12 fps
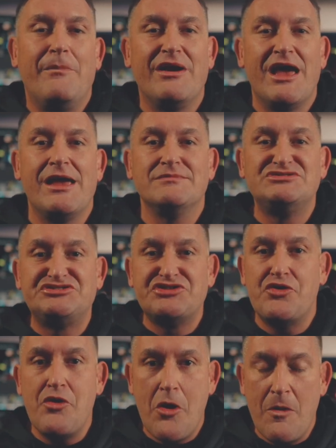But I am
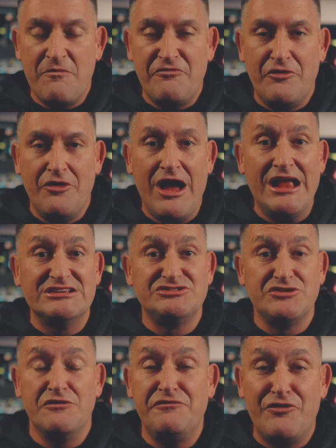so hopeful and so